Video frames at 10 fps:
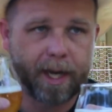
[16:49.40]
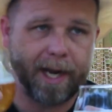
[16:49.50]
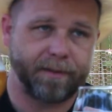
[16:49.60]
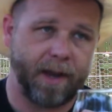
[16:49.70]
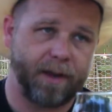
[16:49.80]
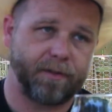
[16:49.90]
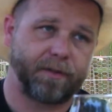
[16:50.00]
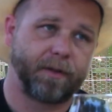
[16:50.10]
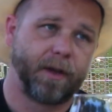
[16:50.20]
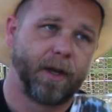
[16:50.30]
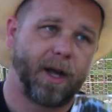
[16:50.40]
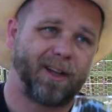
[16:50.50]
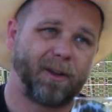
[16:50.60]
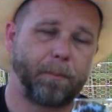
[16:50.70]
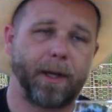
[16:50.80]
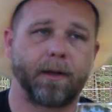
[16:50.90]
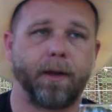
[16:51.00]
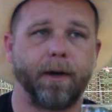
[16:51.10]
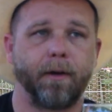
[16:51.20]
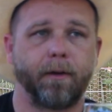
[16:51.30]
It tastes a little bit
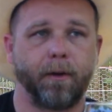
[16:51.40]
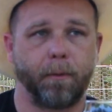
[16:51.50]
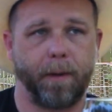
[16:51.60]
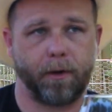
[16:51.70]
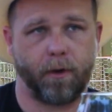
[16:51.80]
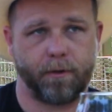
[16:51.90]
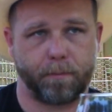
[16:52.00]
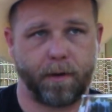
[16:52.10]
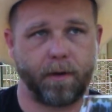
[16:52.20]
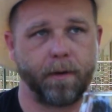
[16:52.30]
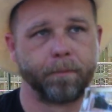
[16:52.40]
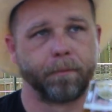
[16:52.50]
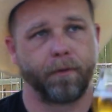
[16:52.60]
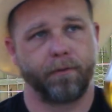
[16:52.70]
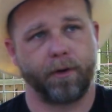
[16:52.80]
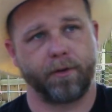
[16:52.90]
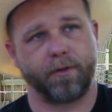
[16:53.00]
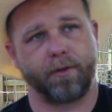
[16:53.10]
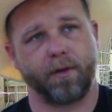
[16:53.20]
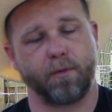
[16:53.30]
cleaner, a little bit crisper
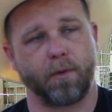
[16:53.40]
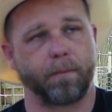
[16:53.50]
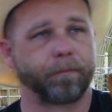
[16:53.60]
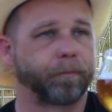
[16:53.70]
versus this one.